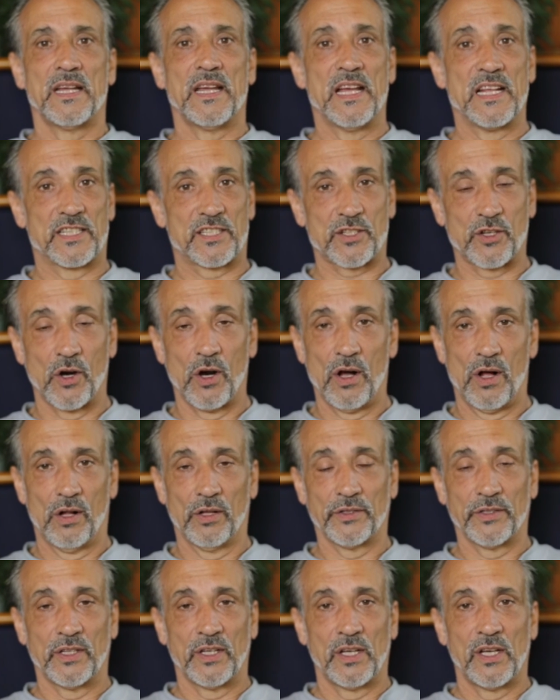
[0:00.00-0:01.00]
It's
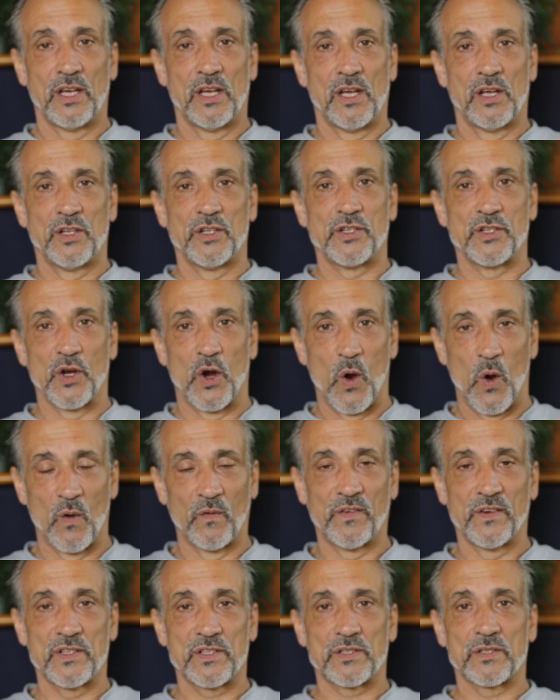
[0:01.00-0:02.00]
called
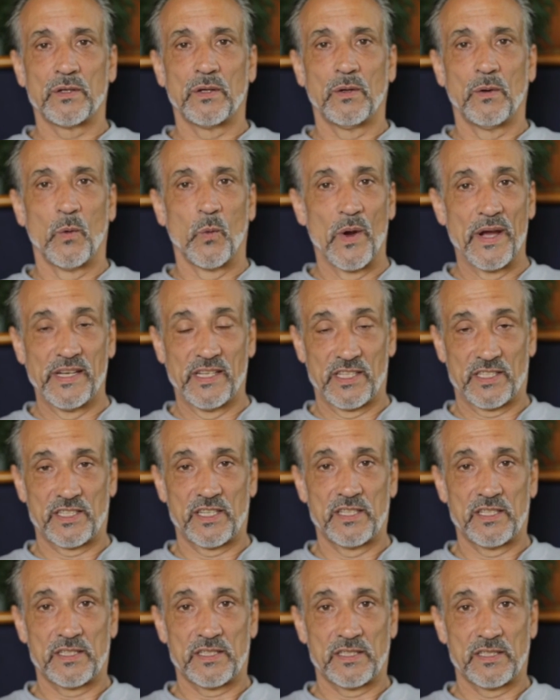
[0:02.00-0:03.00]
Jehovah's
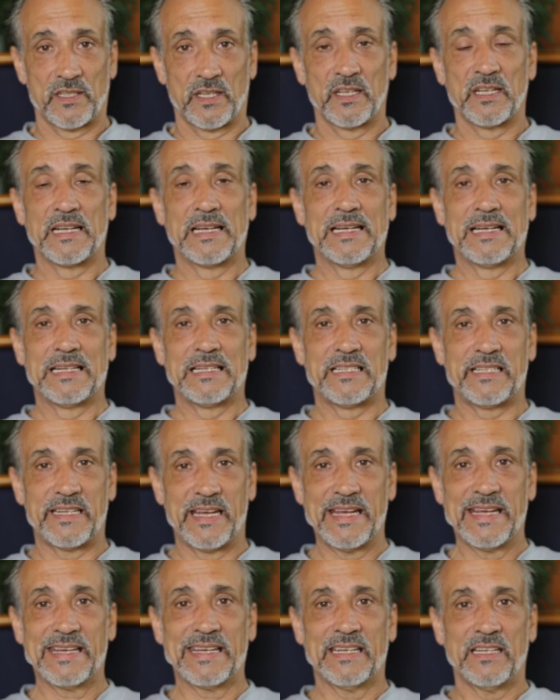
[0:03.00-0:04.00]
Witnesses,
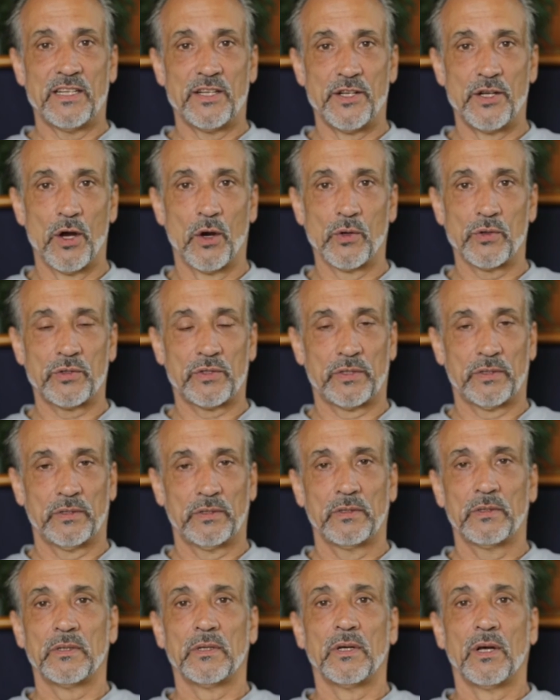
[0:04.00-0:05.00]
Take Note
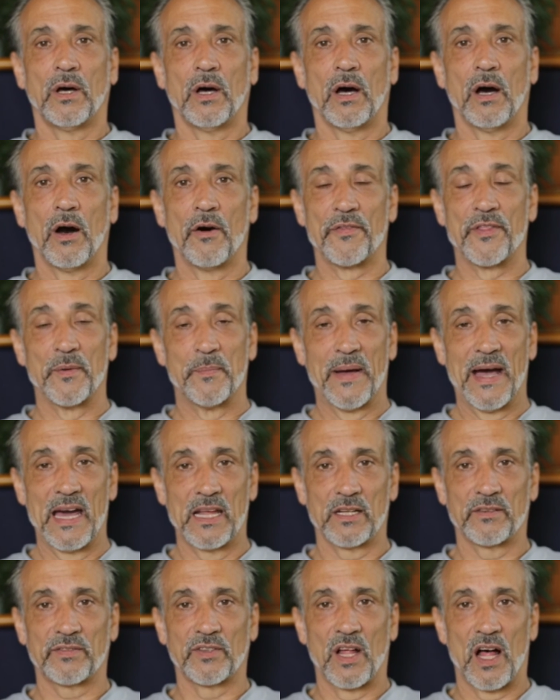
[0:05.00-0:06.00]
of the
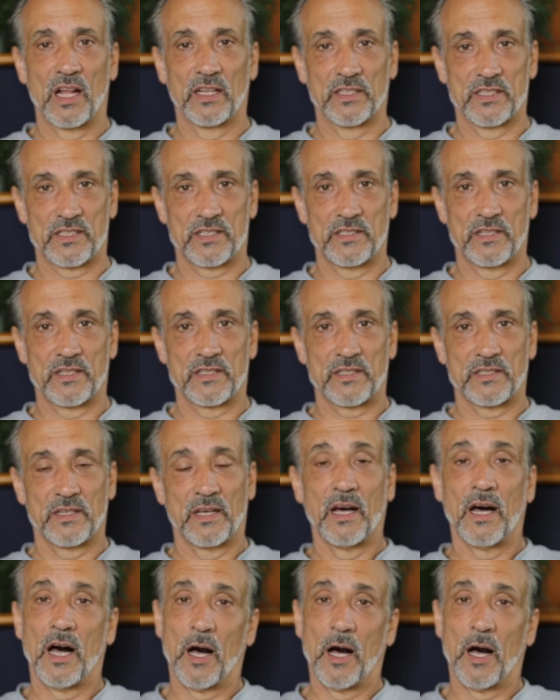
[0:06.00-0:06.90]
Man of Lawlessness.